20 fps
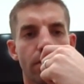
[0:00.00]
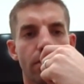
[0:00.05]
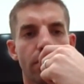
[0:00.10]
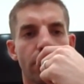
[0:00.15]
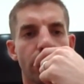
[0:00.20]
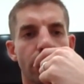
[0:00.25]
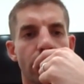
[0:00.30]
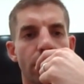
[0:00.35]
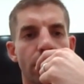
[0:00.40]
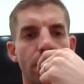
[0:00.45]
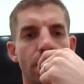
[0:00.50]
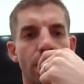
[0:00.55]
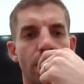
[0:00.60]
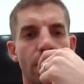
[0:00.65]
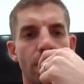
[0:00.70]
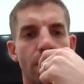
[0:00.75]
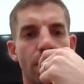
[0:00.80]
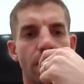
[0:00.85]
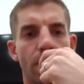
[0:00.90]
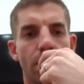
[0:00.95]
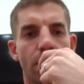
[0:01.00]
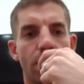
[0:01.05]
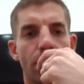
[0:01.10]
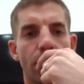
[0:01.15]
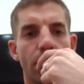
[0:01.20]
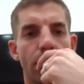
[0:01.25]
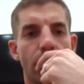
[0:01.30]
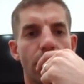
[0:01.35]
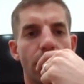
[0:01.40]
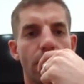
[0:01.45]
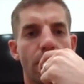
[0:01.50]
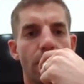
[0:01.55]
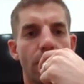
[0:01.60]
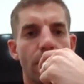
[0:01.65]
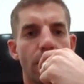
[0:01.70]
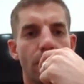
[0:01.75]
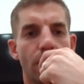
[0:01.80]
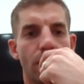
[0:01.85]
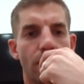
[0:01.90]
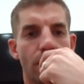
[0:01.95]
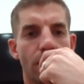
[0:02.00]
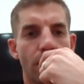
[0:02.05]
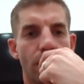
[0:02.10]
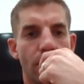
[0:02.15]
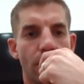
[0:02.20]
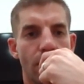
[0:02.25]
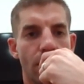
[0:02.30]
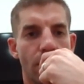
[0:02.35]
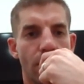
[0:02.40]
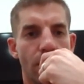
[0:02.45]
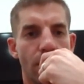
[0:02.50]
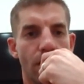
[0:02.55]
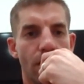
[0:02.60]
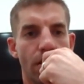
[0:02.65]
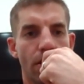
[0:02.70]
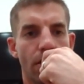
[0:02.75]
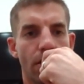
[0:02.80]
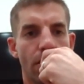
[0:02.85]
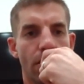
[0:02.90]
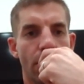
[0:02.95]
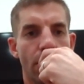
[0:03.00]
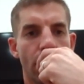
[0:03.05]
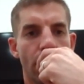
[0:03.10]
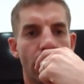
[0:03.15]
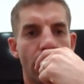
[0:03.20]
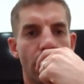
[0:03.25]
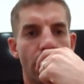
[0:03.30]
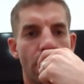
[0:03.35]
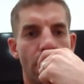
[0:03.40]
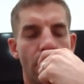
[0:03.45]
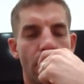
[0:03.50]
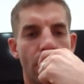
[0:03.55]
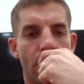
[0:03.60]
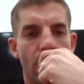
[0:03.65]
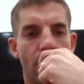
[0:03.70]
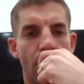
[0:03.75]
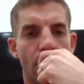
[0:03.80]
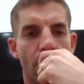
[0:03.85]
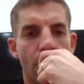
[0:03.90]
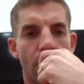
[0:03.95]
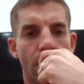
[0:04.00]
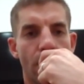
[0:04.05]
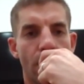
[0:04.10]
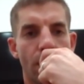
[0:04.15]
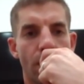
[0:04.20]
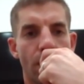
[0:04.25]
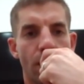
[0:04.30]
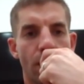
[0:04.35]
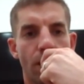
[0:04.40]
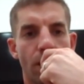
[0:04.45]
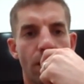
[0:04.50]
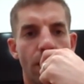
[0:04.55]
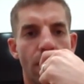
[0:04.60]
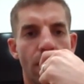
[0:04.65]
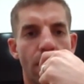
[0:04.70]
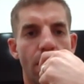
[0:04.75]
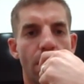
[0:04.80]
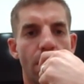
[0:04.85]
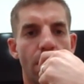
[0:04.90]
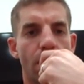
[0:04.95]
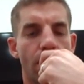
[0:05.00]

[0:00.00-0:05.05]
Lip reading: This person isn't speaking.